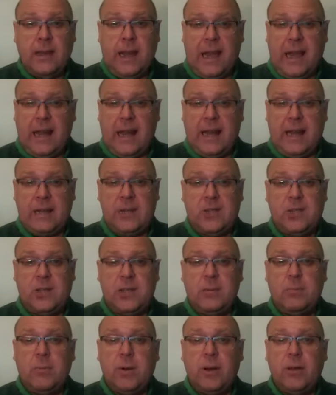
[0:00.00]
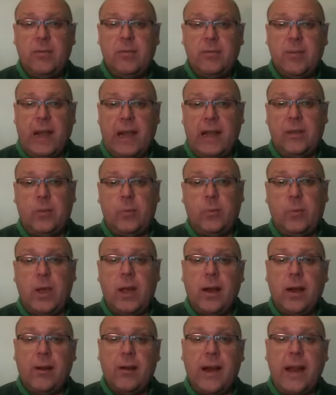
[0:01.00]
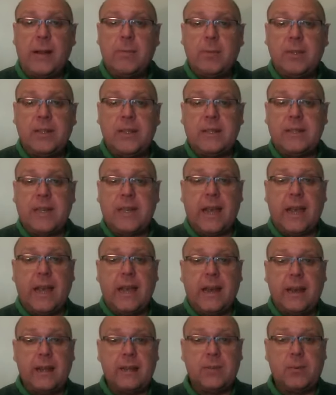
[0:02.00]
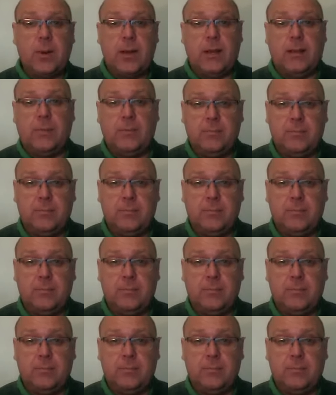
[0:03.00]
And actually, by faith, we are able to say, it is well.